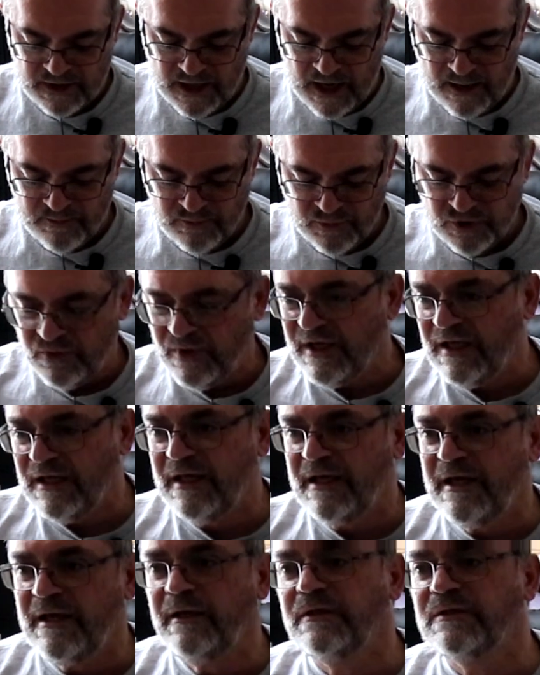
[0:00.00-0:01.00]
I'm doing
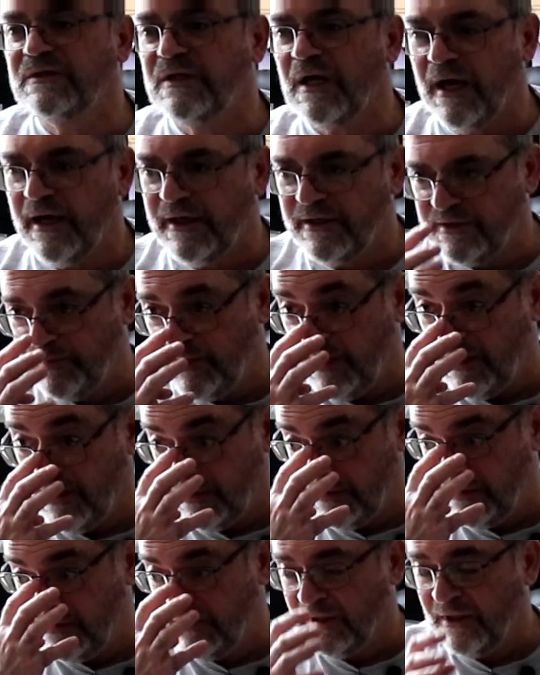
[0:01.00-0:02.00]
king size
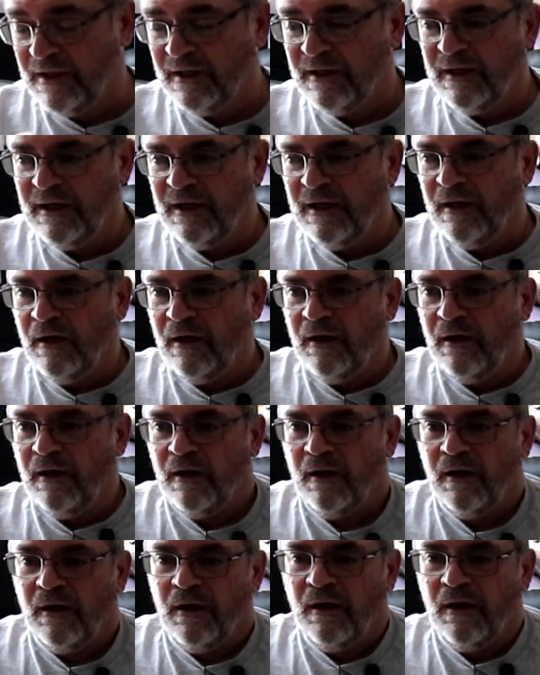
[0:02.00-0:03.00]
because
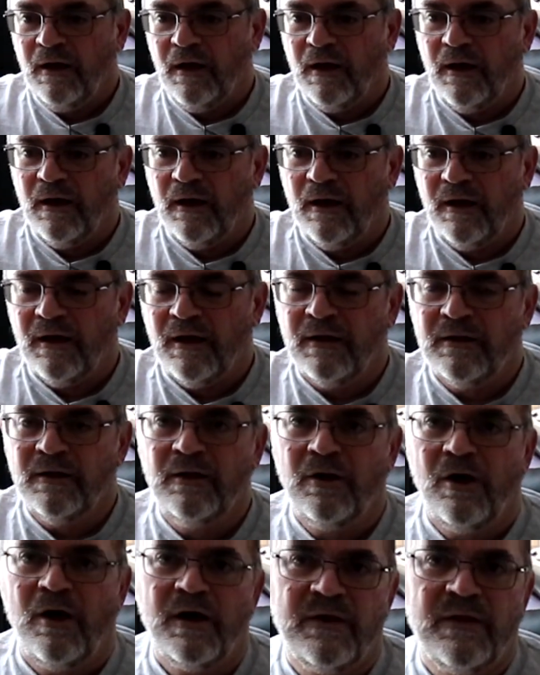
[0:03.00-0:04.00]
a
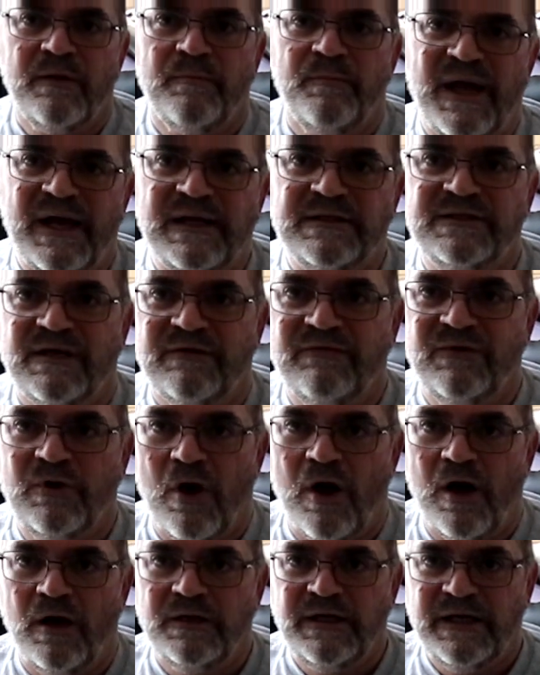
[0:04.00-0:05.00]
lot of the beds have
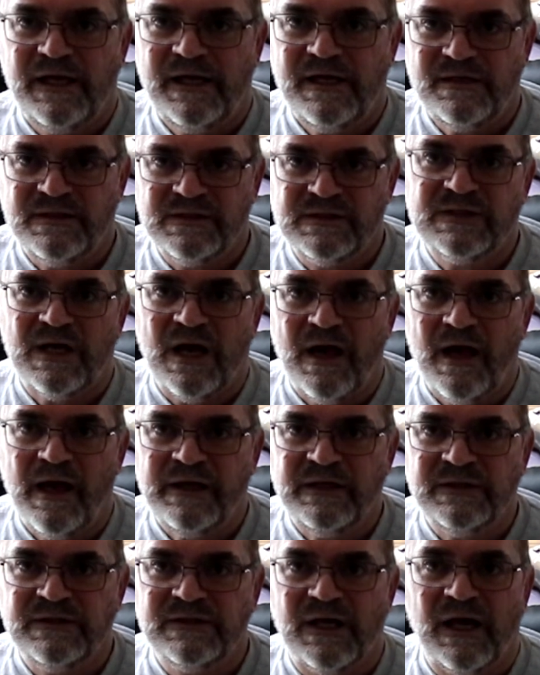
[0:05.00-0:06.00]
gone king
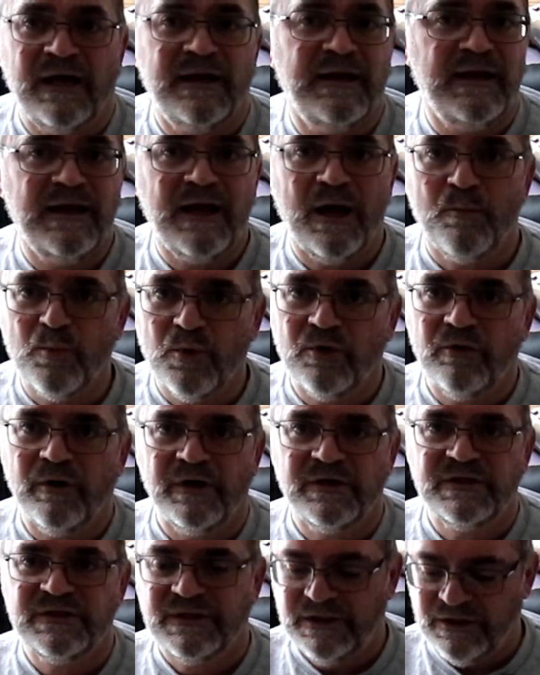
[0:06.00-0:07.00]
size. A number
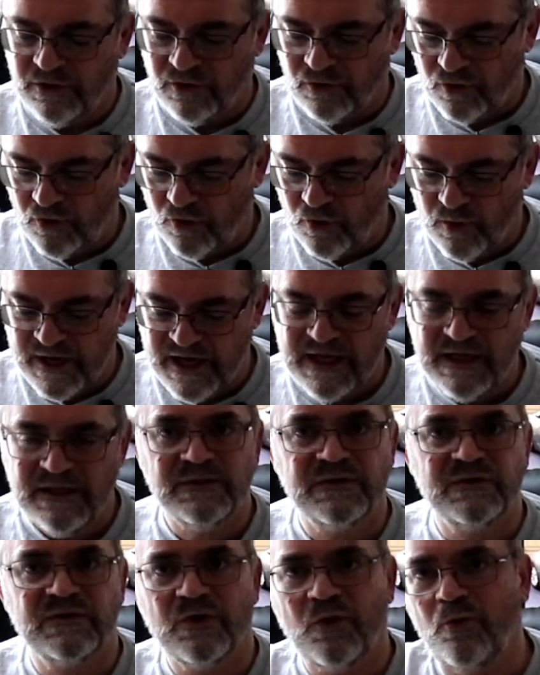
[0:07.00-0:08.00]
are still
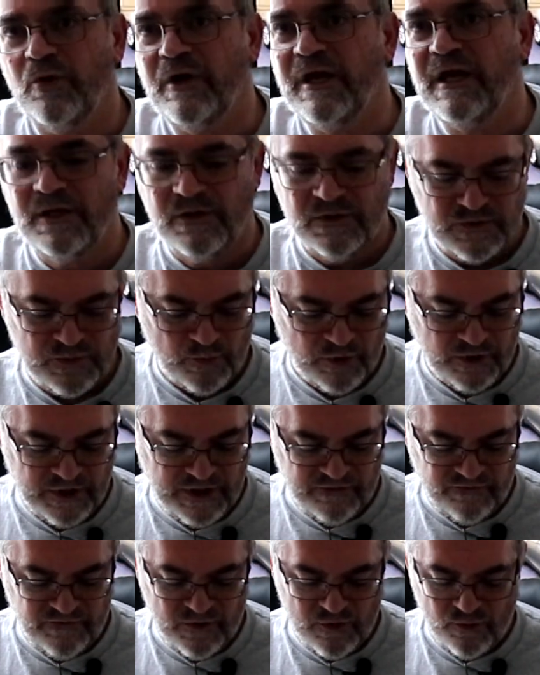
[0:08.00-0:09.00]
queens. Queens will
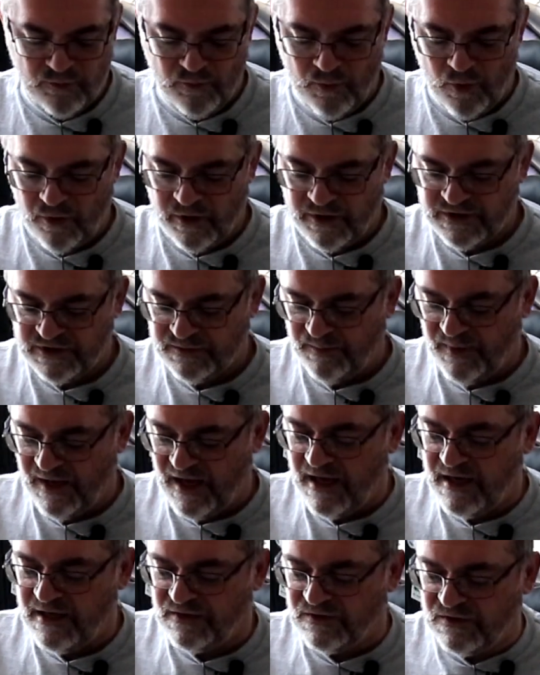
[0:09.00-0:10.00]
give you more
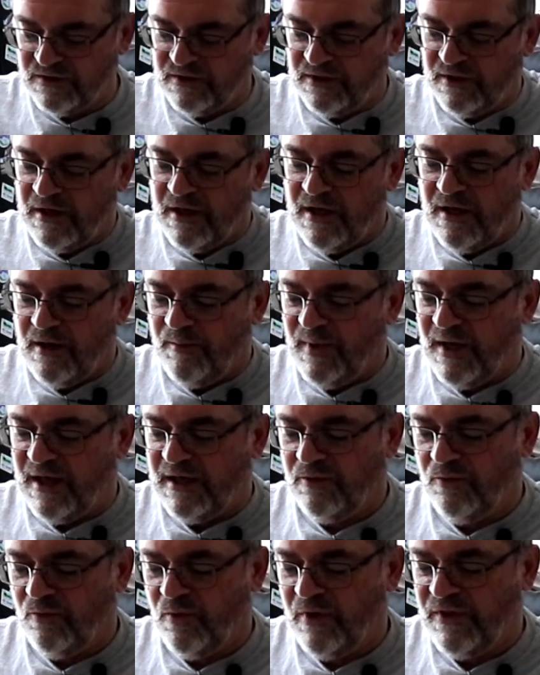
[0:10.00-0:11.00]
space,
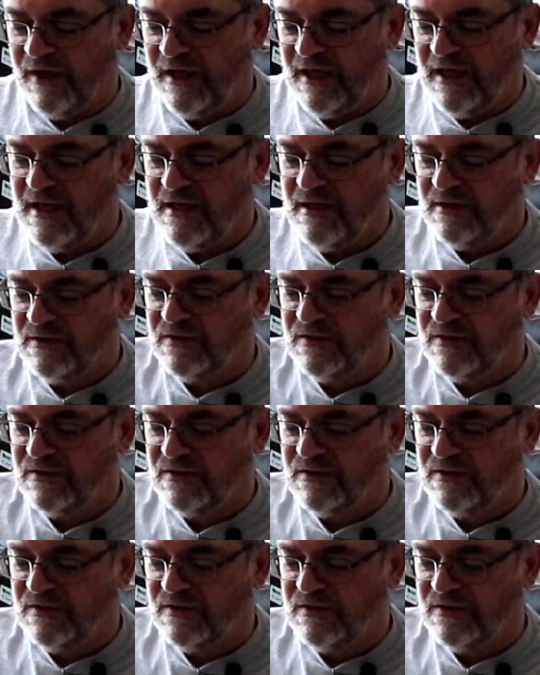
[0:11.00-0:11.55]
but with a king